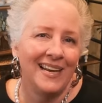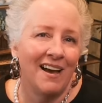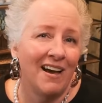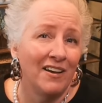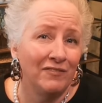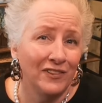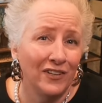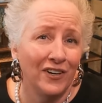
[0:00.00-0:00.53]

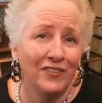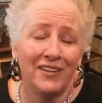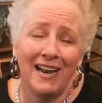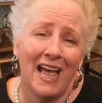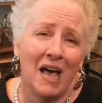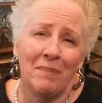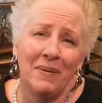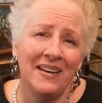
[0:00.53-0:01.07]
I've learned that
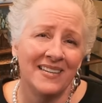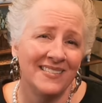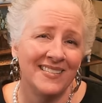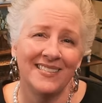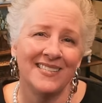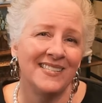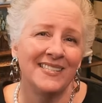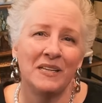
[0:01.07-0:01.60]
happiness
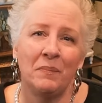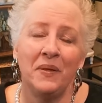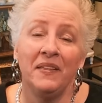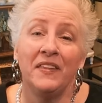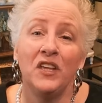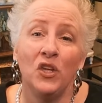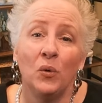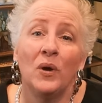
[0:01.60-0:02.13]
isn't something
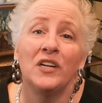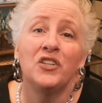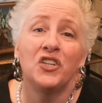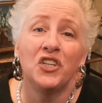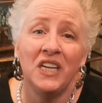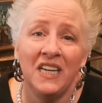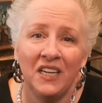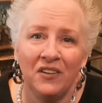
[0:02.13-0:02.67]
that you
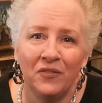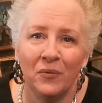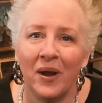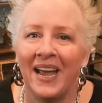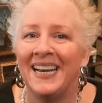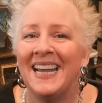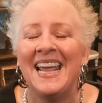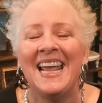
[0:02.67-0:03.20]
achieve,
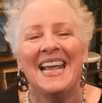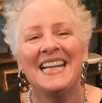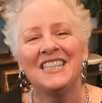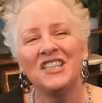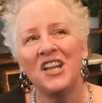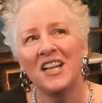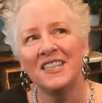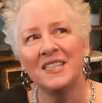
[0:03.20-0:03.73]
right? It's
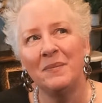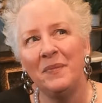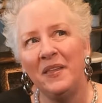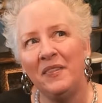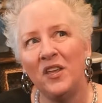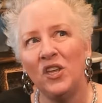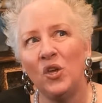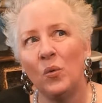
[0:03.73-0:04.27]
not something
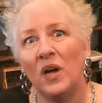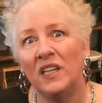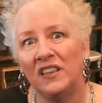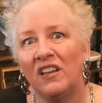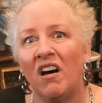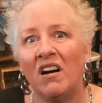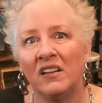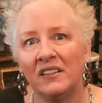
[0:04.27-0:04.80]
that you
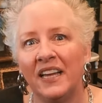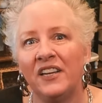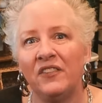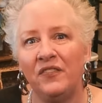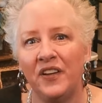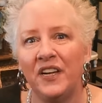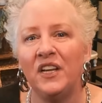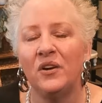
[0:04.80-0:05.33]
unlock like a
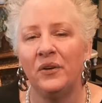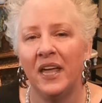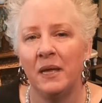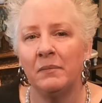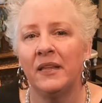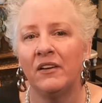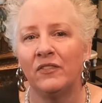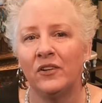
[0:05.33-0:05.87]
video game
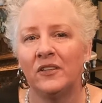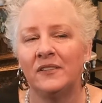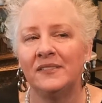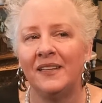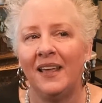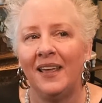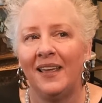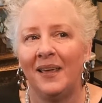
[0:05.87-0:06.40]
level.
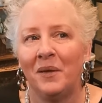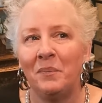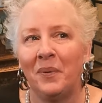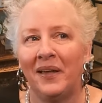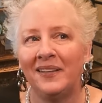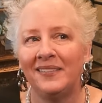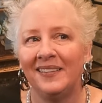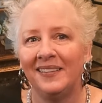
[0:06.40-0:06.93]

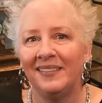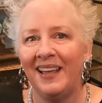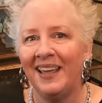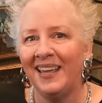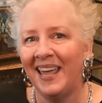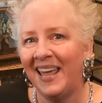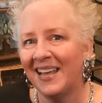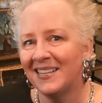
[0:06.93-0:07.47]
But they
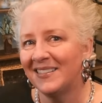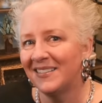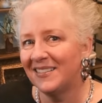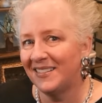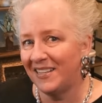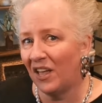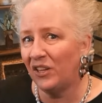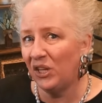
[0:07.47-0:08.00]
can't
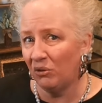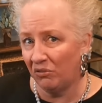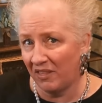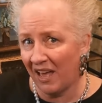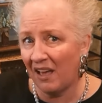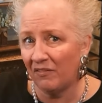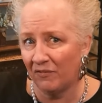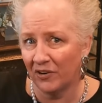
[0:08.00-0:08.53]
sell you
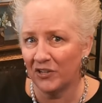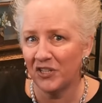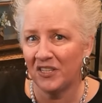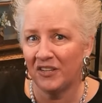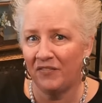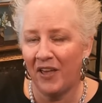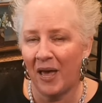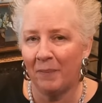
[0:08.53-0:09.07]
that version
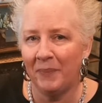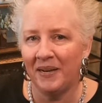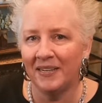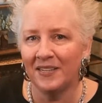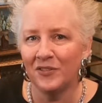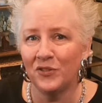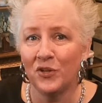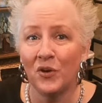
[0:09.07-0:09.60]
of
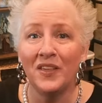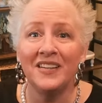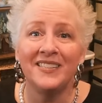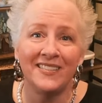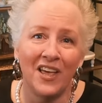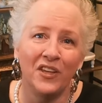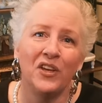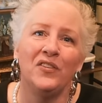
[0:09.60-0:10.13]
happiness, so they
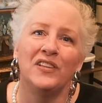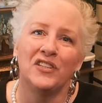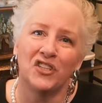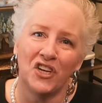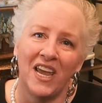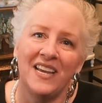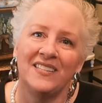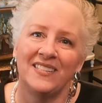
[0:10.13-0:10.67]
sell you the
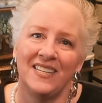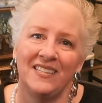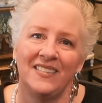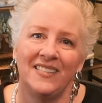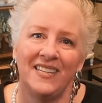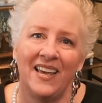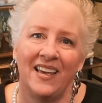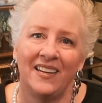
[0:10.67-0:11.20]
chase
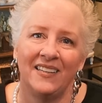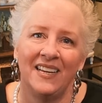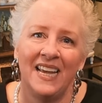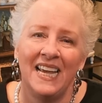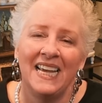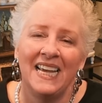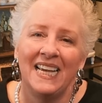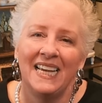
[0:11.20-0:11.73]
instead.
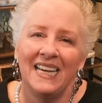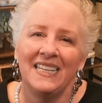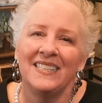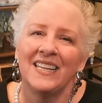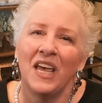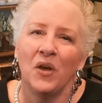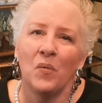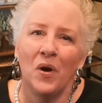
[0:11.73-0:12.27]
It's
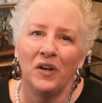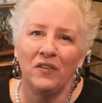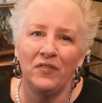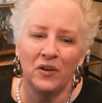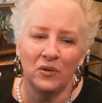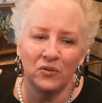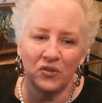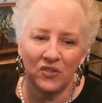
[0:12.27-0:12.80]
like one of
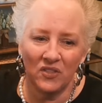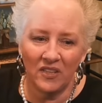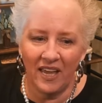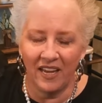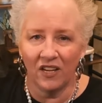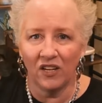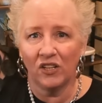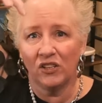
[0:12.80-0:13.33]
those
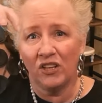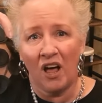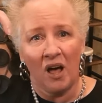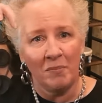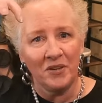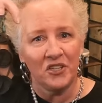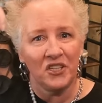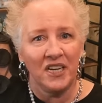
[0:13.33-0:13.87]
claw
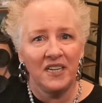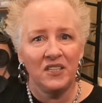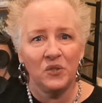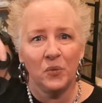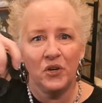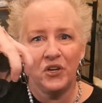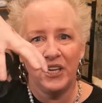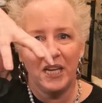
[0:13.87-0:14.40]
machines
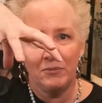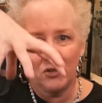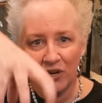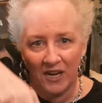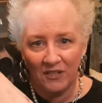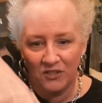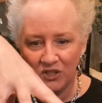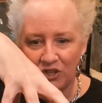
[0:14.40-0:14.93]
where you keep
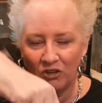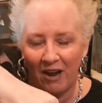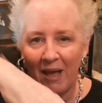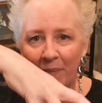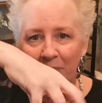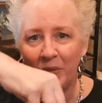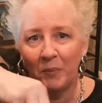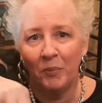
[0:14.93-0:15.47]
trying to
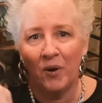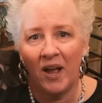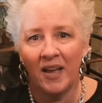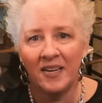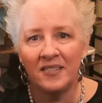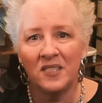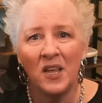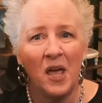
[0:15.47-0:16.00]
grab the
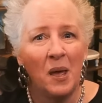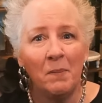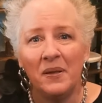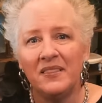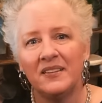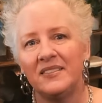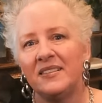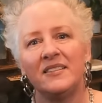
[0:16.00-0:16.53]
prize, but
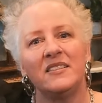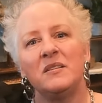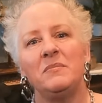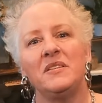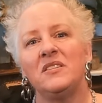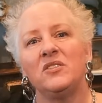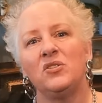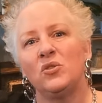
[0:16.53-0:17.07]
the system
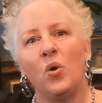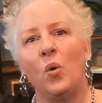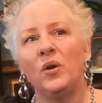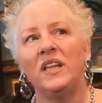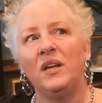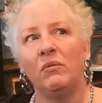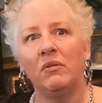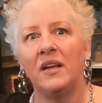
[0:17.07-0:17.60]
is
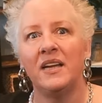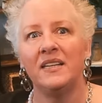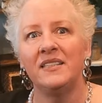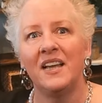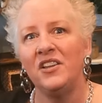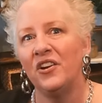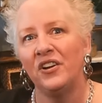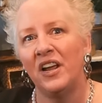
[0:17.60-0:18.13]
totally rigged
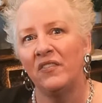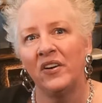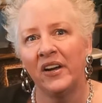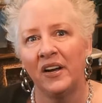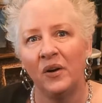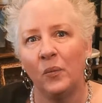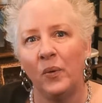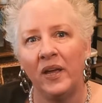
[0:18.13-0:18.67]
and you're never
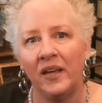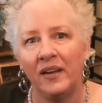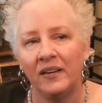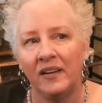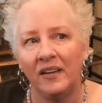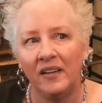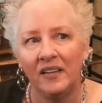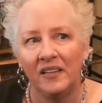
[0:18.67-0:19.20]
going to win.
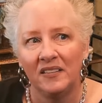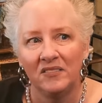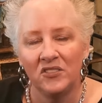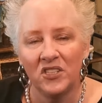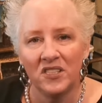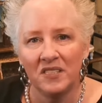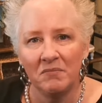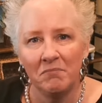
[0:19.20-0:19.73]

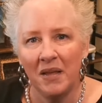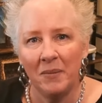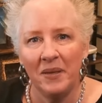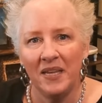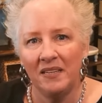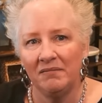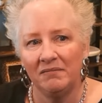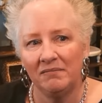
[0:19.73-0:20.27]
Just
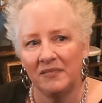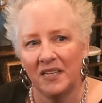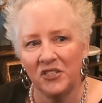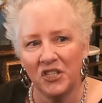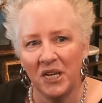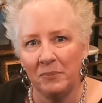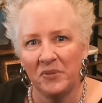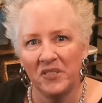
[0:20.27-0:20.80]
maybe a
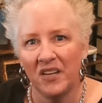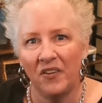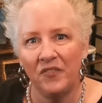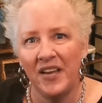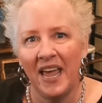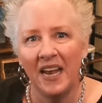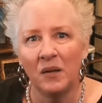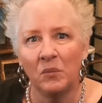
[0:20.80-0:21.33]
cheap stuffed
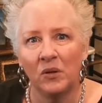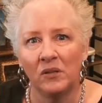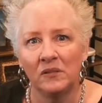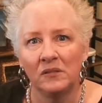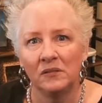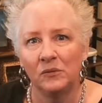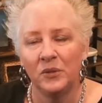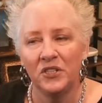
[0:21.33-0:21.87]
animal,
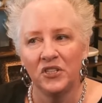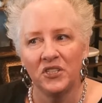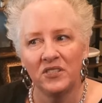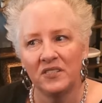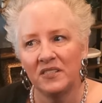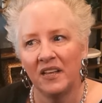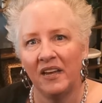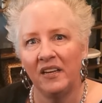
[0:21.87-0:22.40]
which
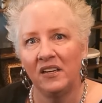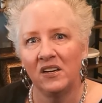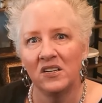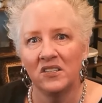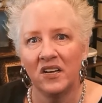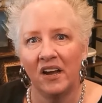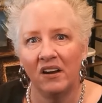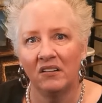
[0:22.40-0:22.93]
is like your
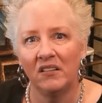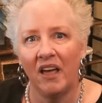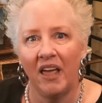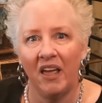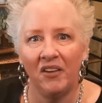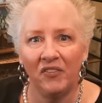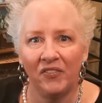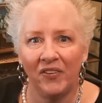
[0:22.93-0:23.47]
entire
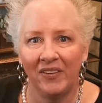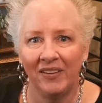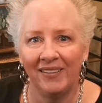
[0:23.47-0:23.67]
life.